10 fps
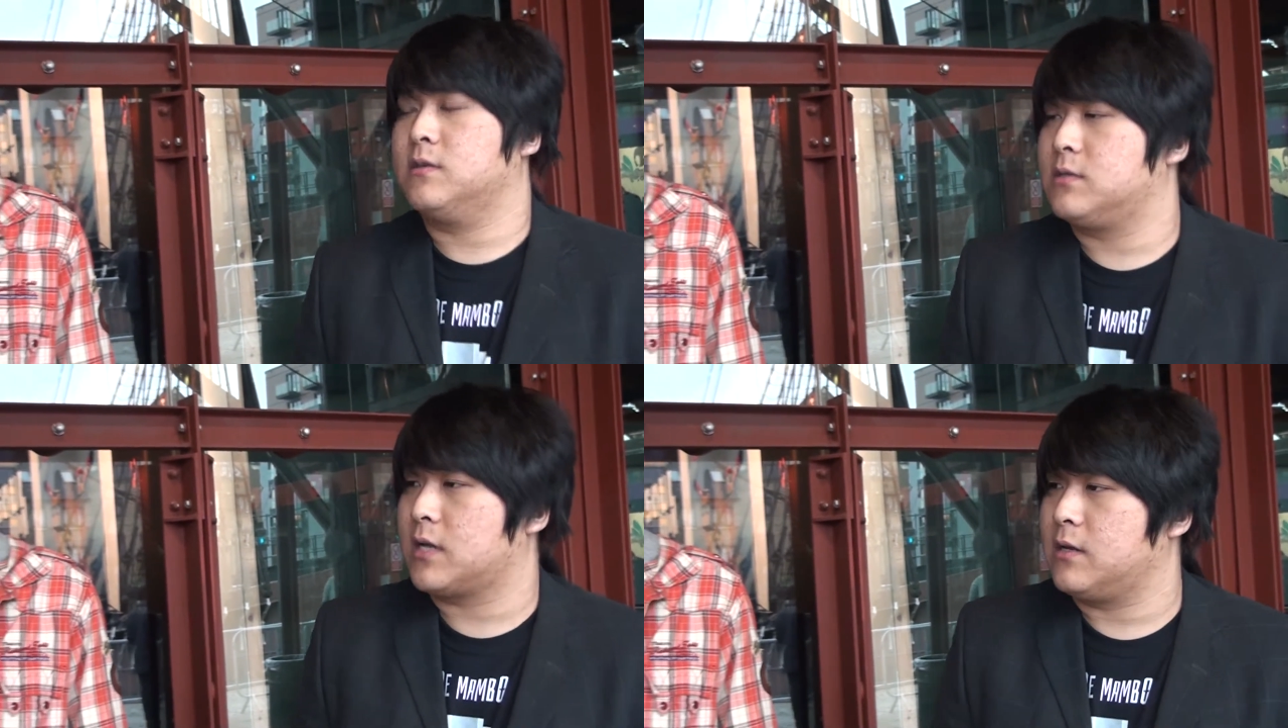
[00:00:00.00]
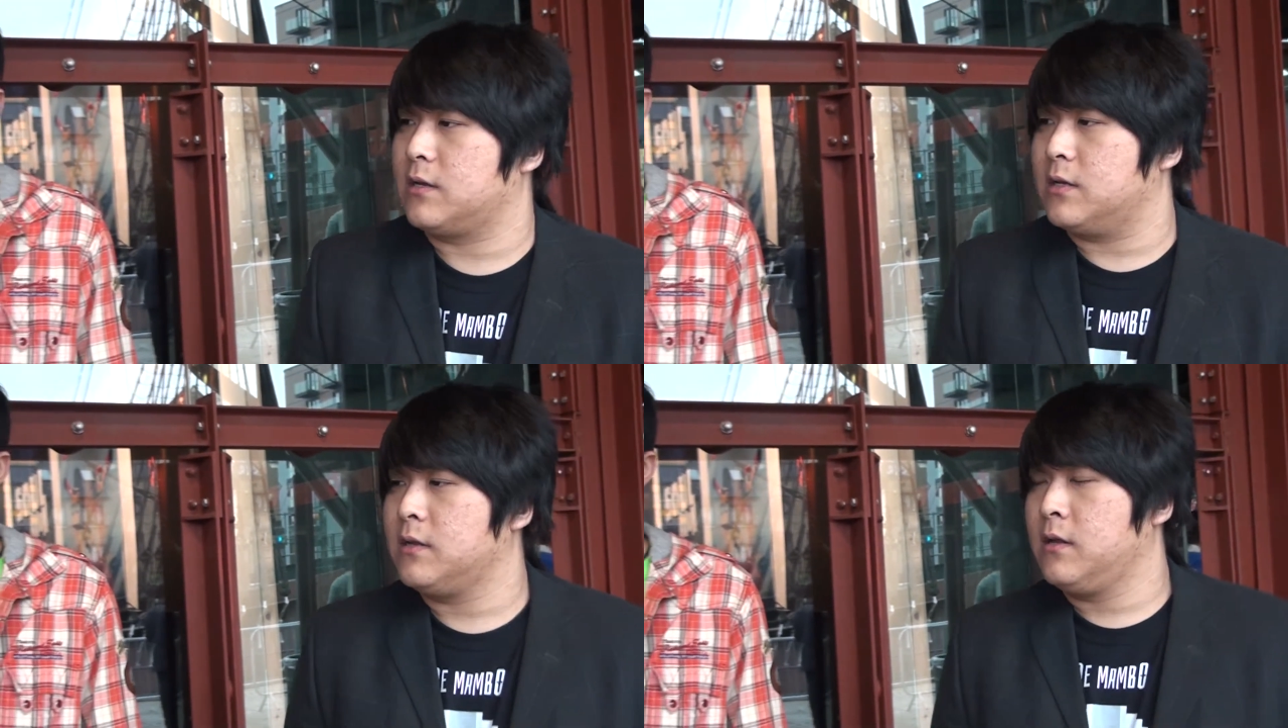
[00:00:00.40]
So it's kind
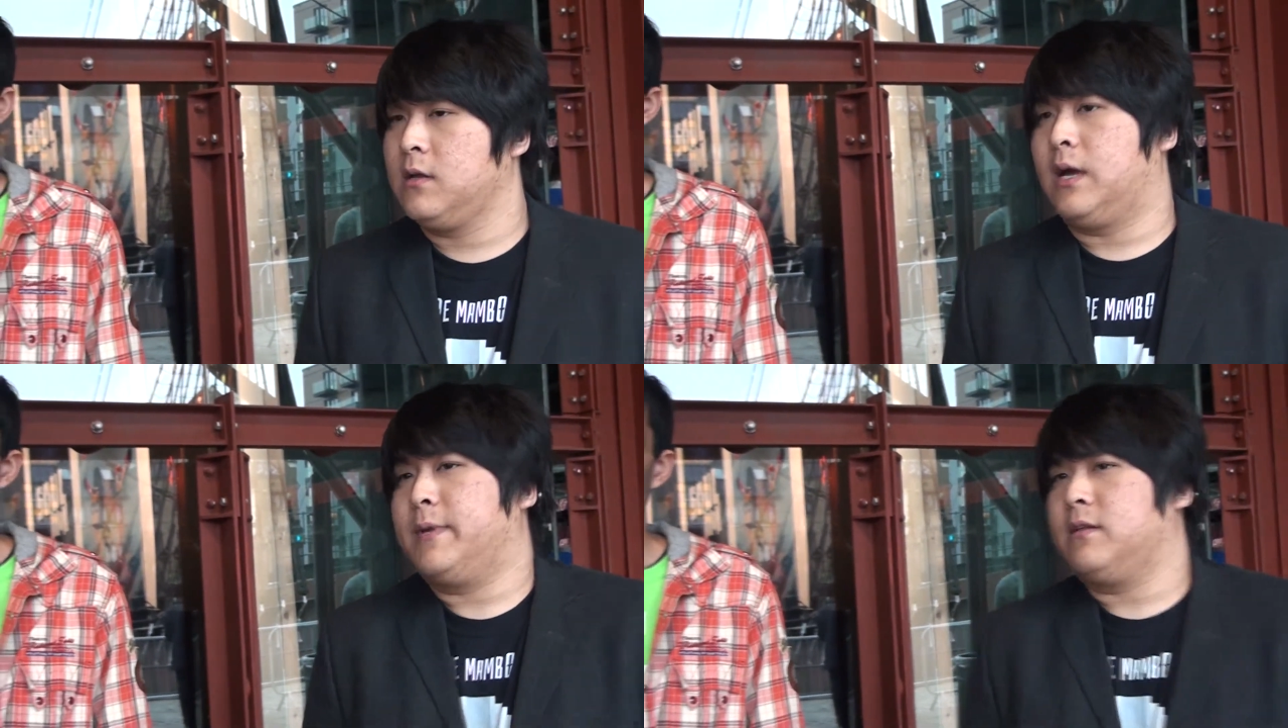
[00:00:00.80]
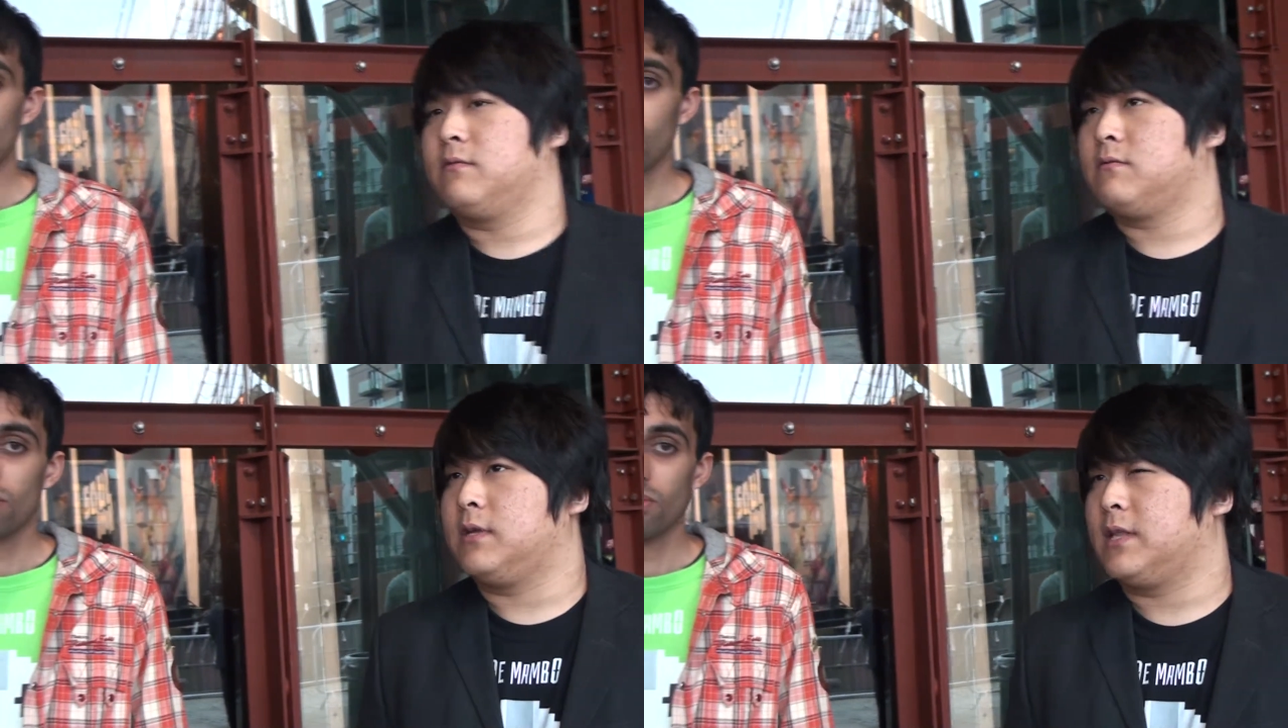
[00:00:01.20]
of good. I mean, in
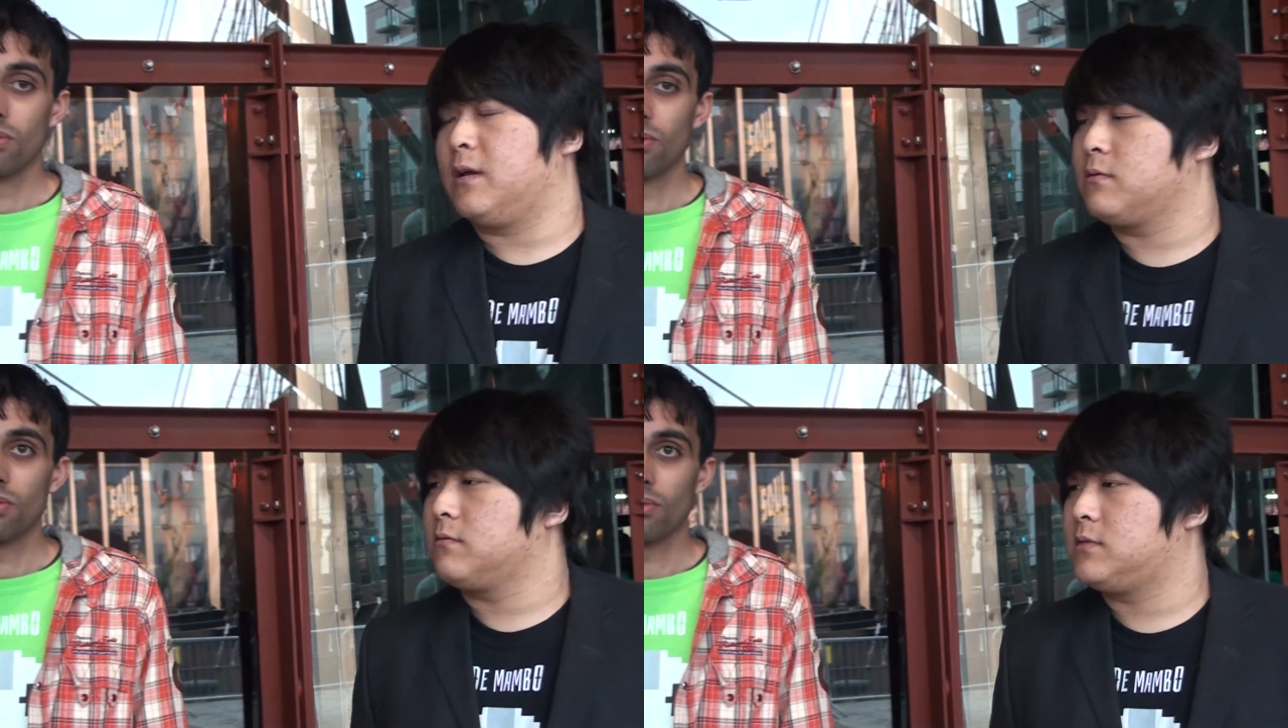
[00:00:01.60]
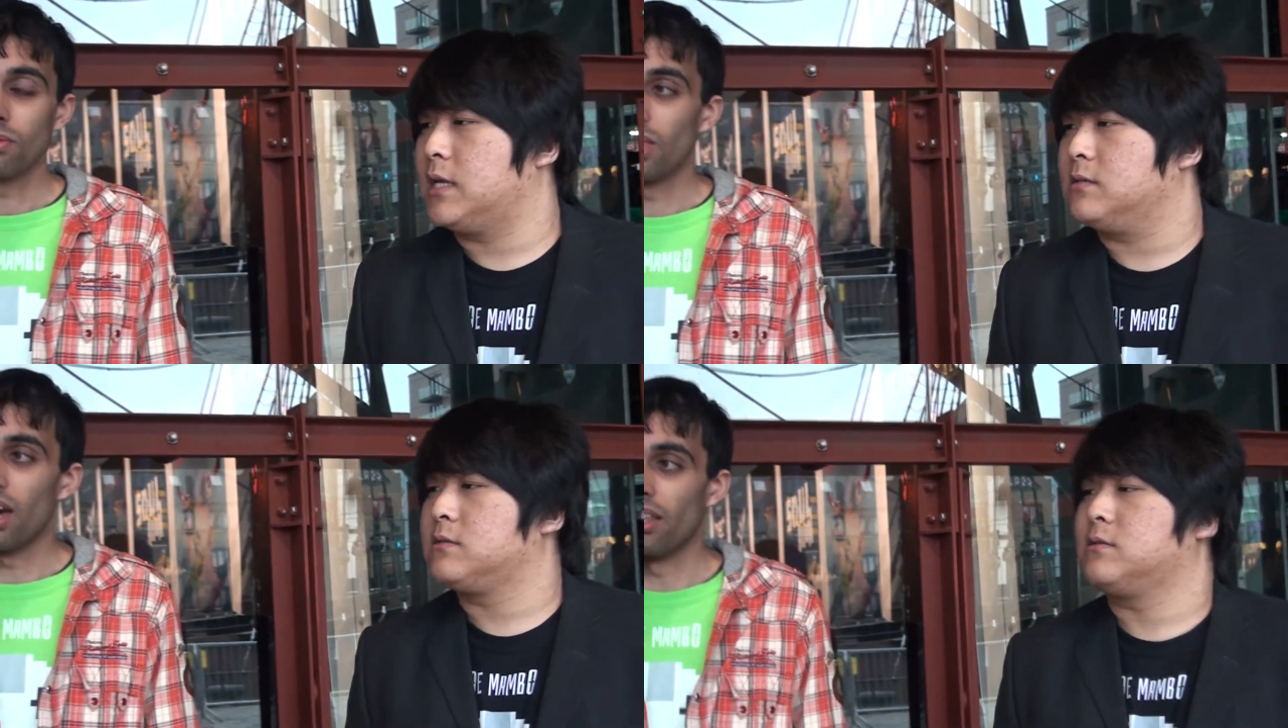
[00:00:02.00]
that
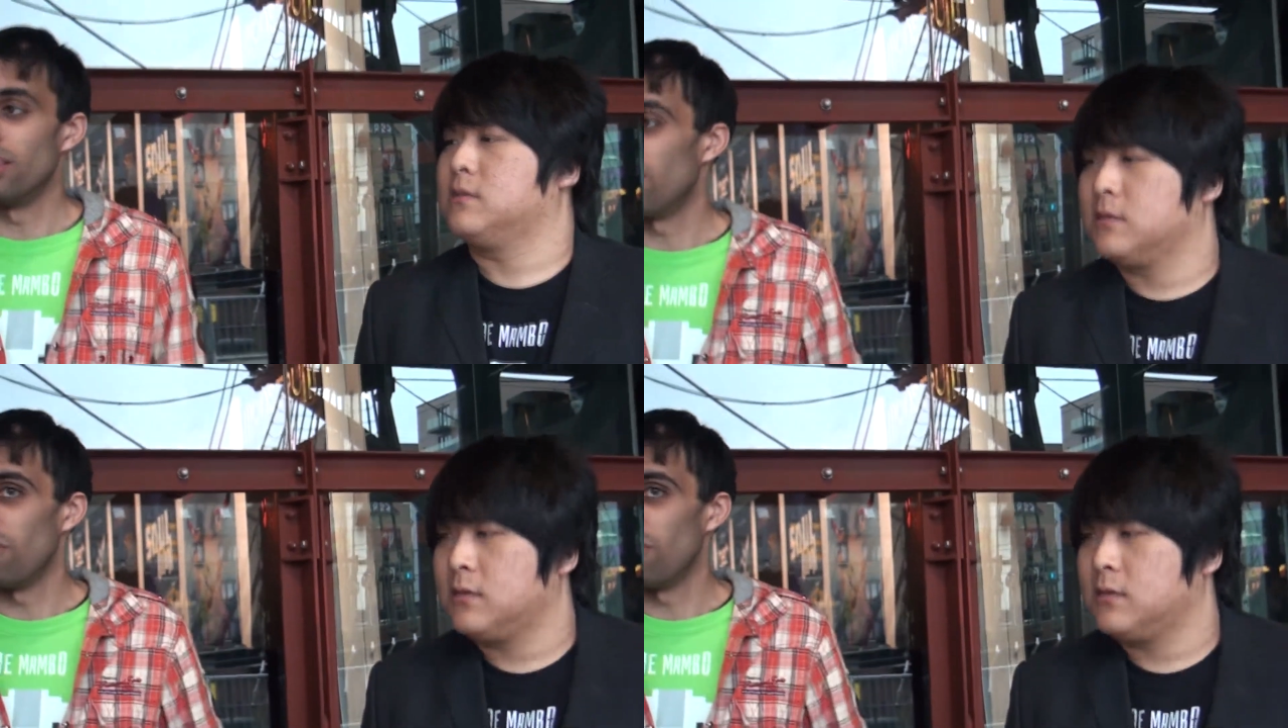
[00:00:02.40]
sense. Yeah, there's